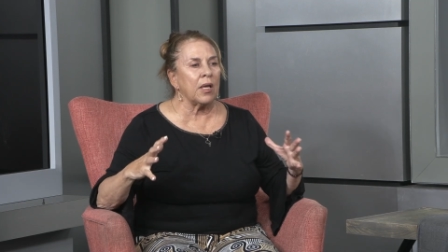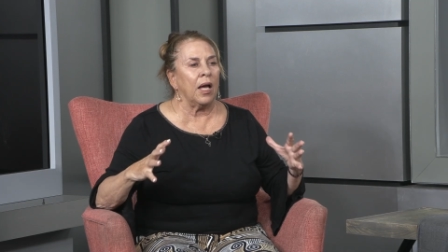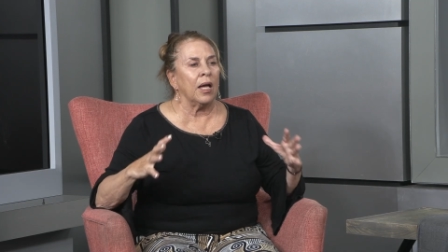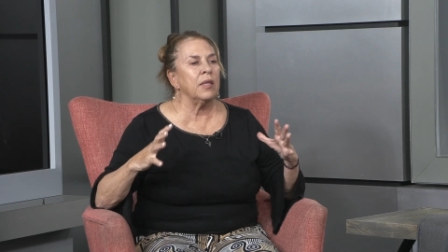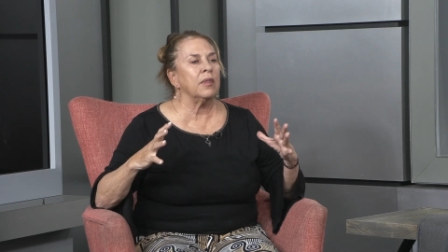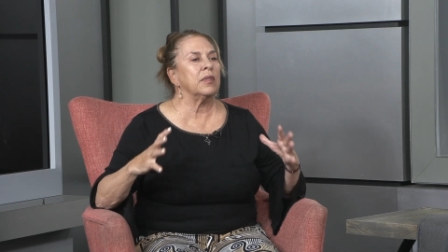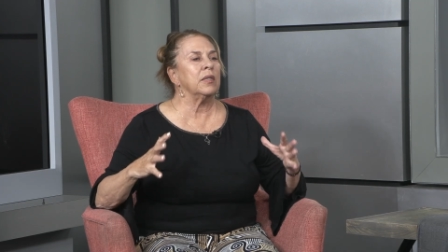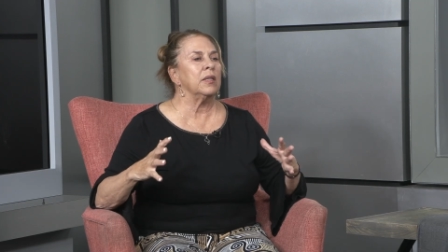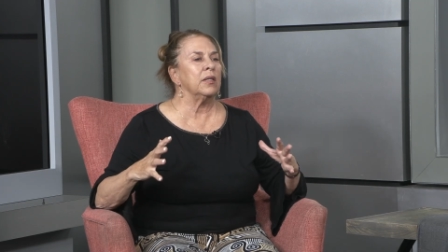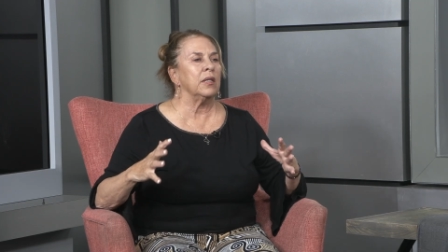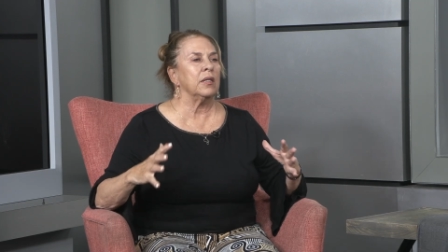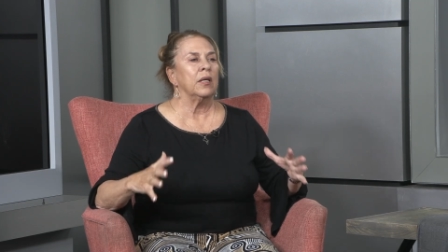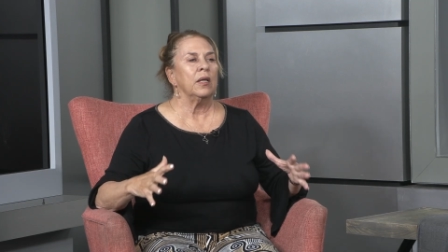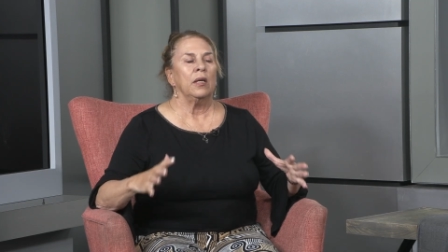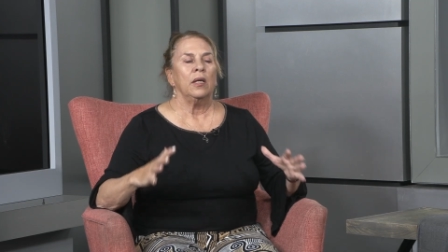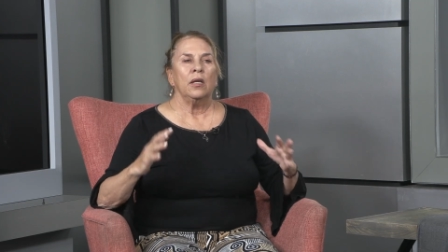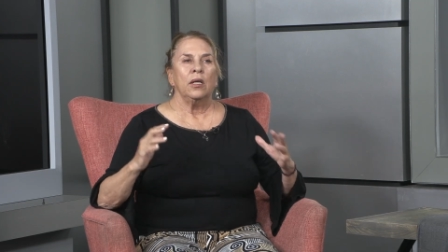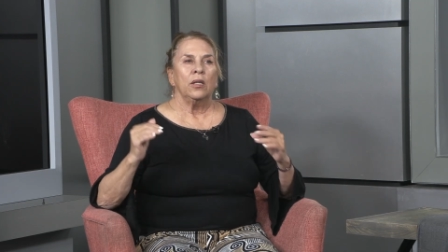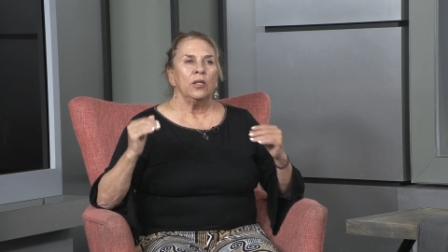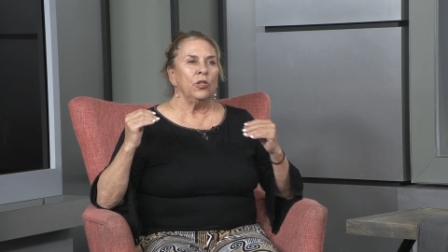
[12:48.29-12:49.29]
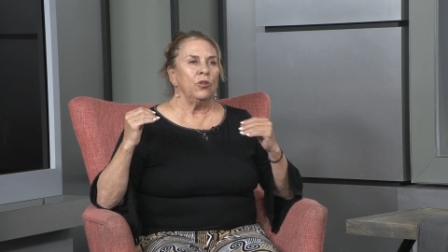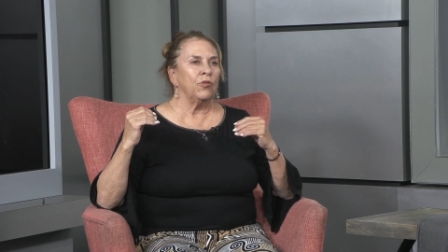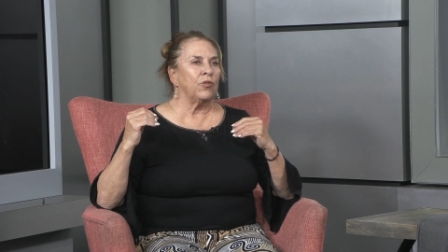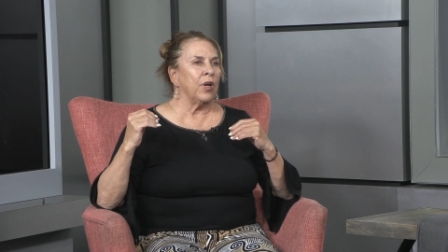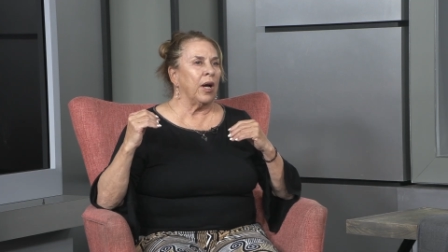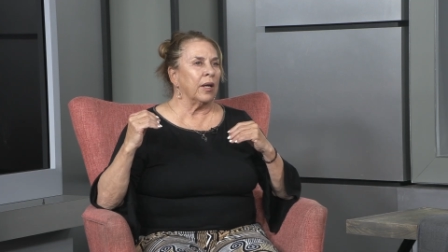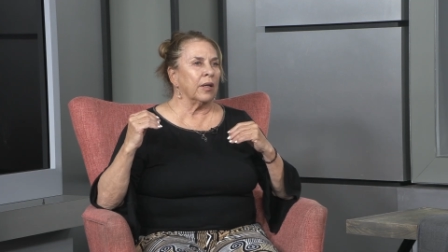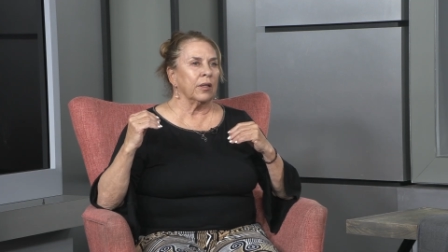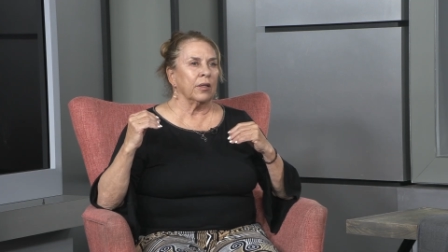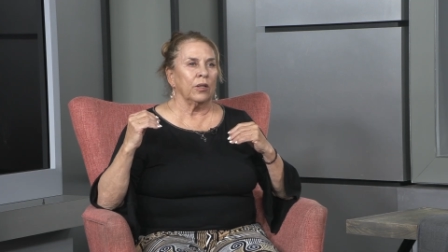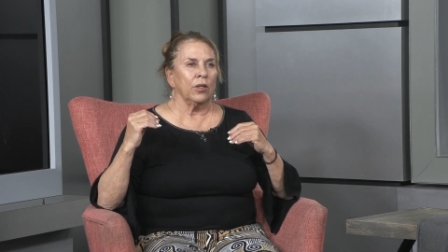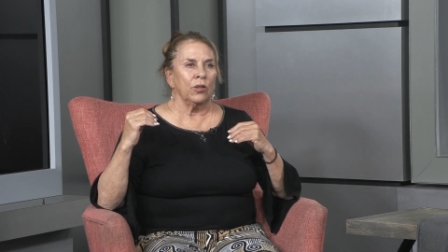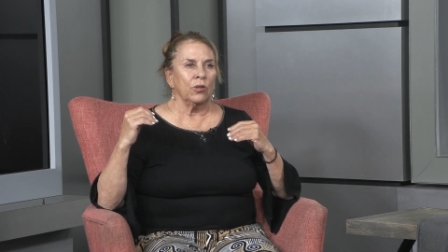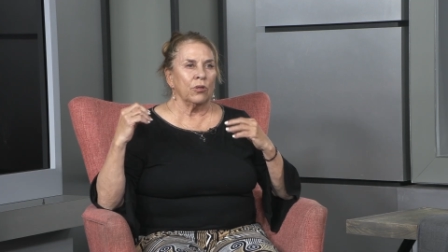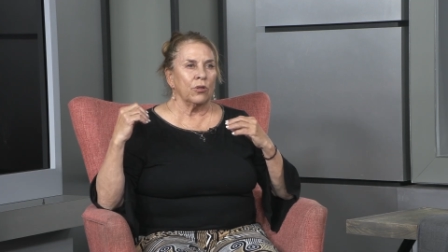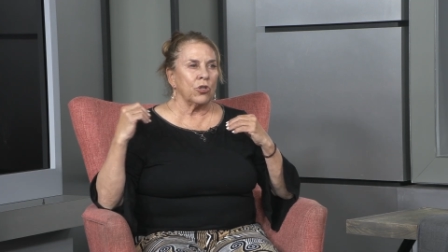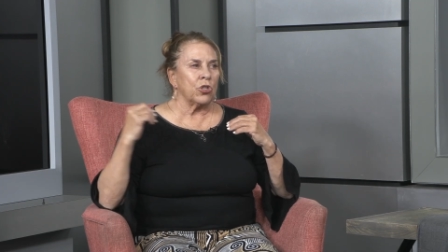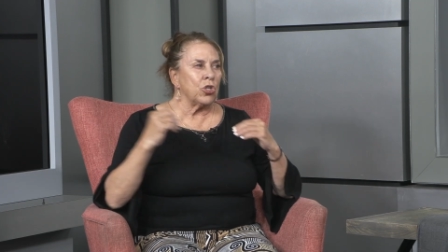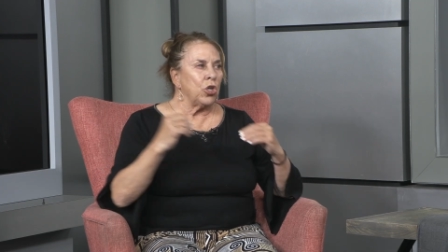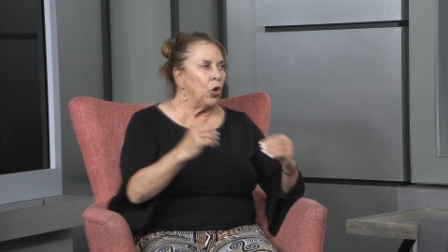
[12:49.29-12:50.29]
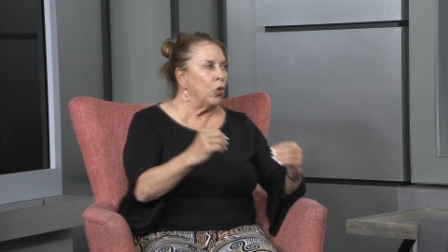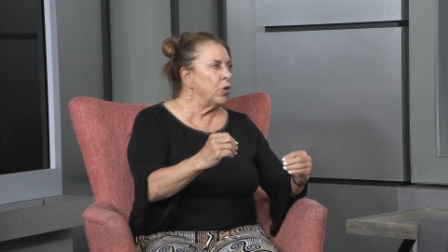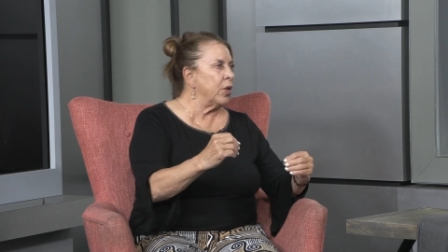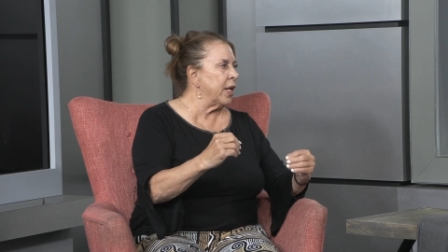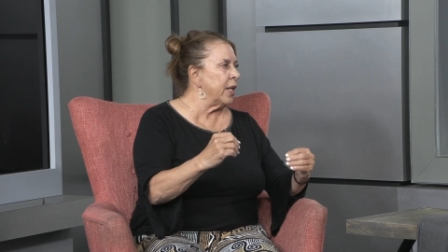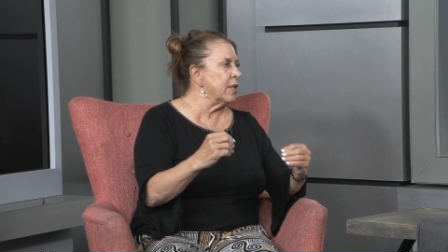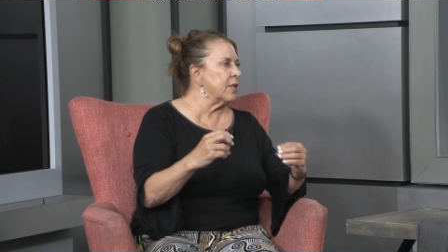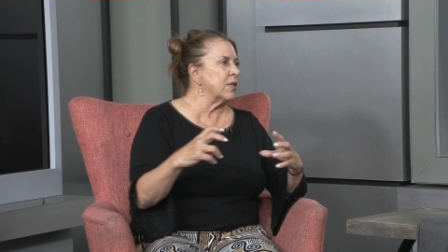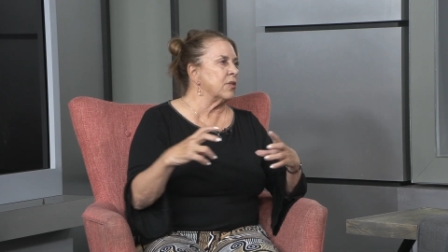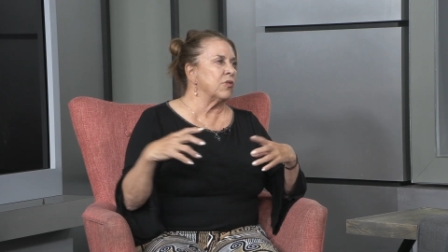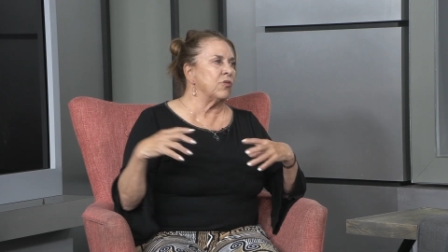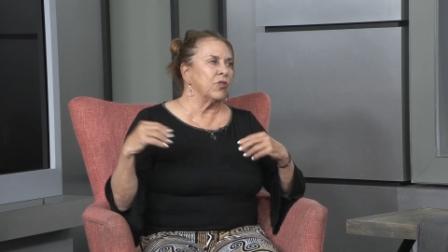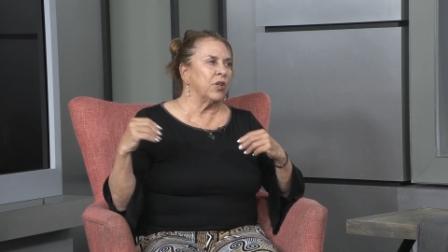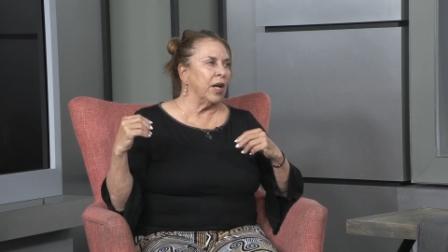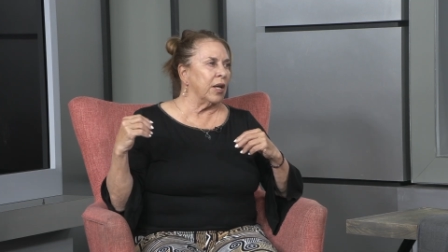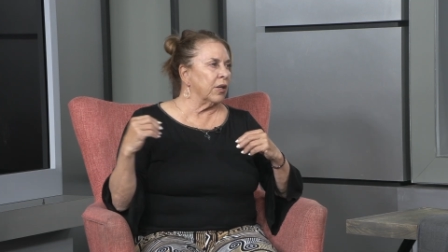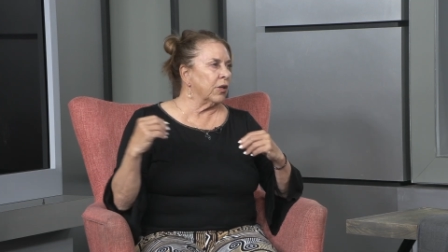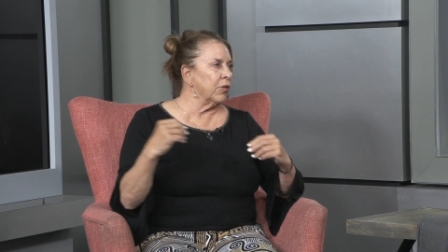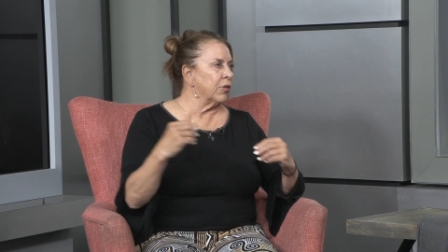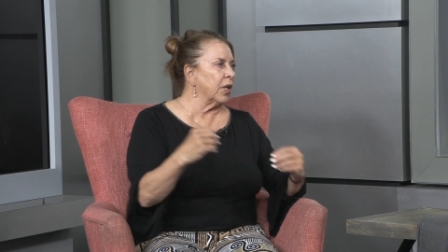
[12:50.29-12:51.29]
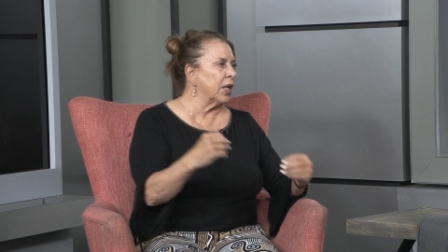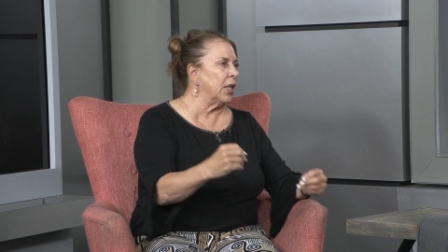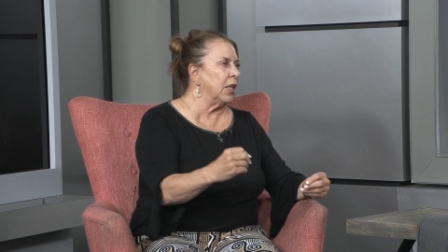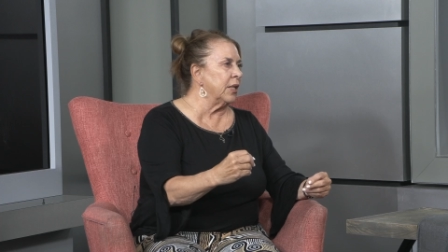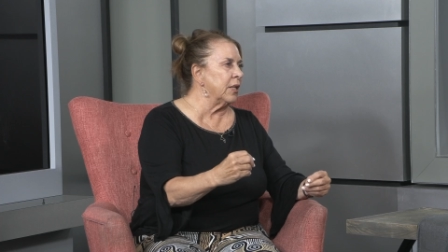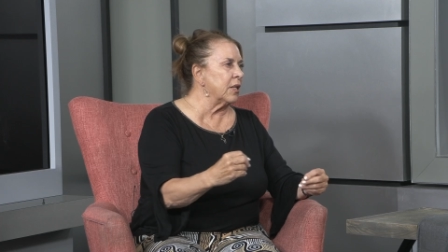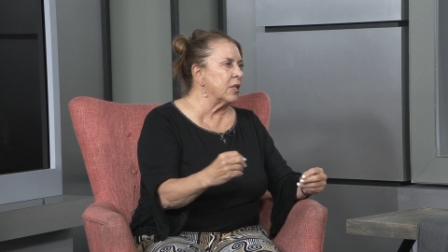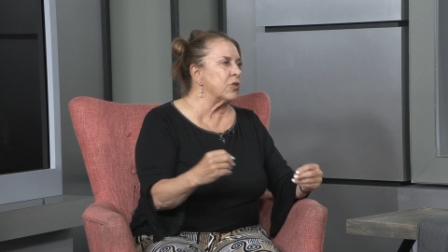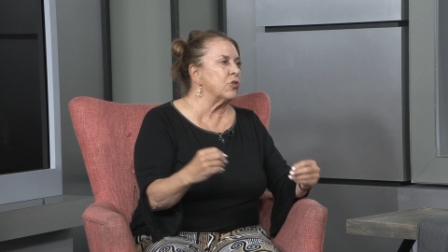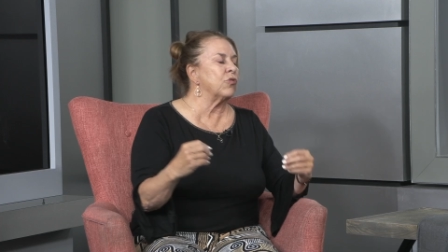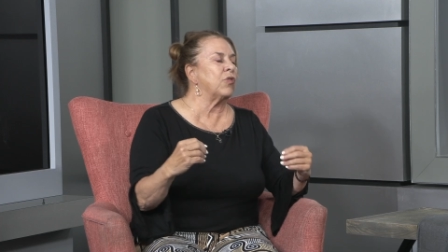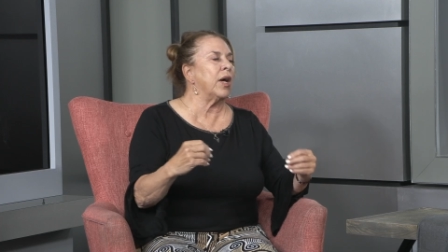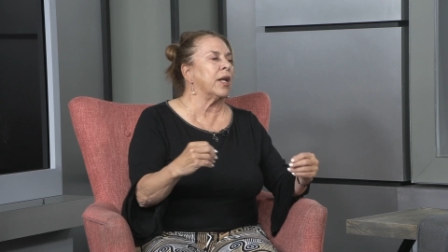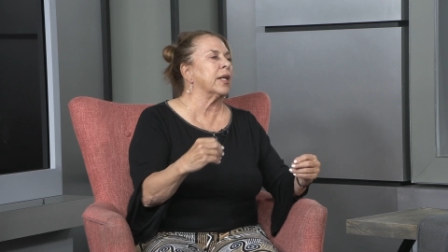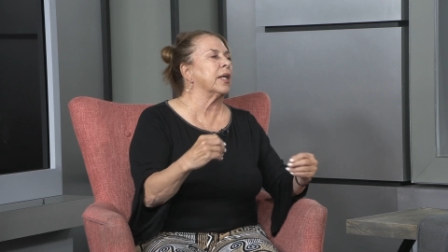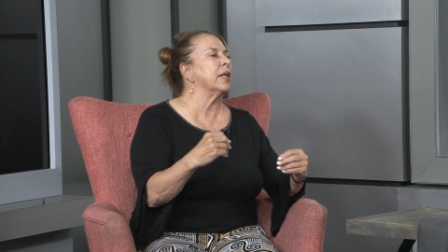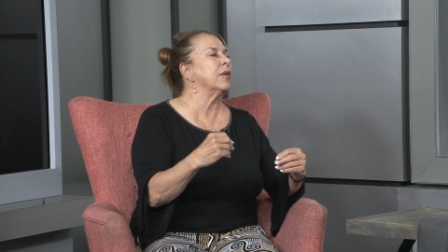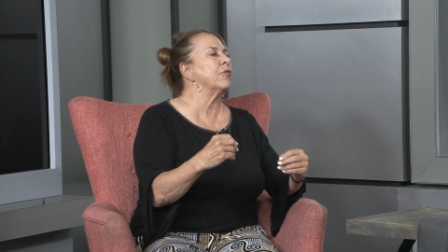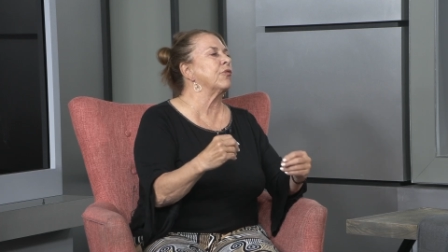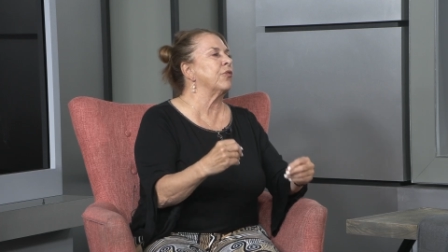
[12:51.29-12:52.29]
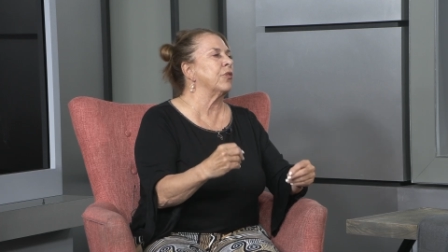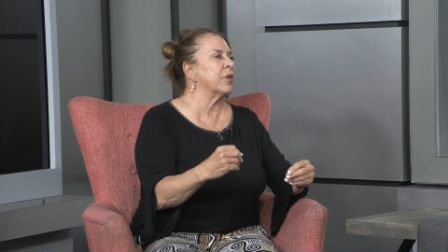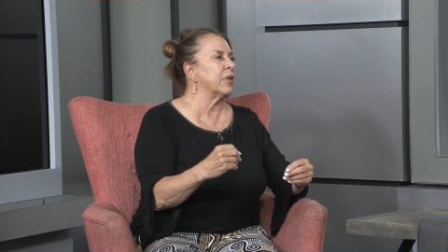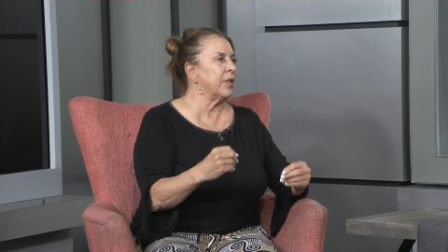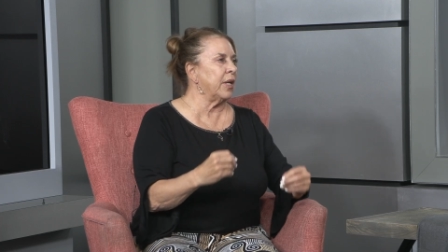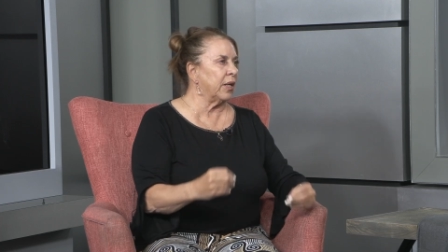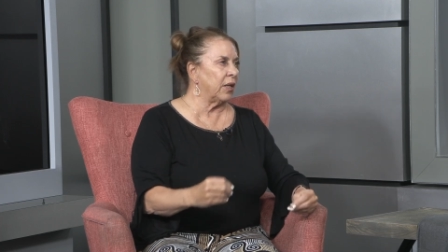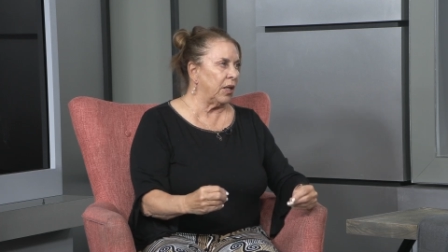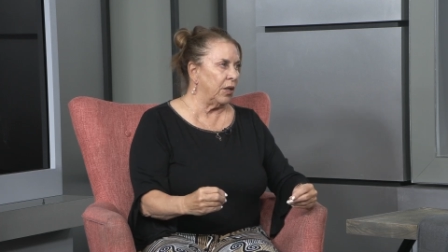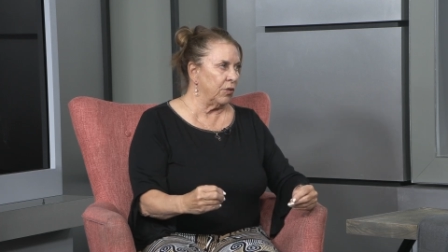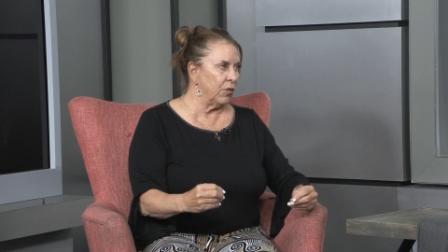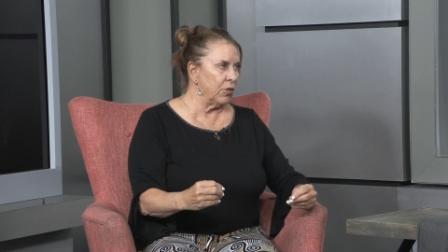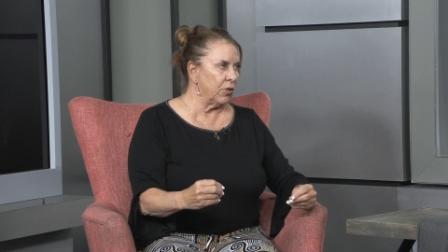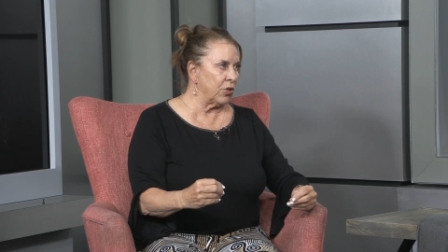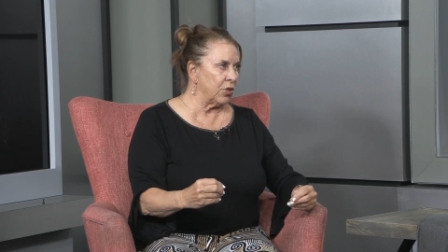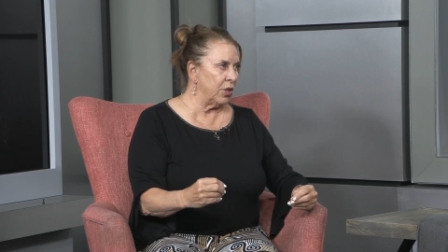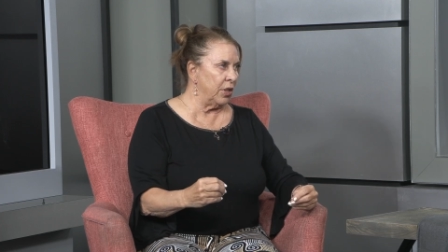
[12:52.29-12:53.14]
I think you've got to go to showcases, you've got to go to clinics, you've got to get in front of that coach,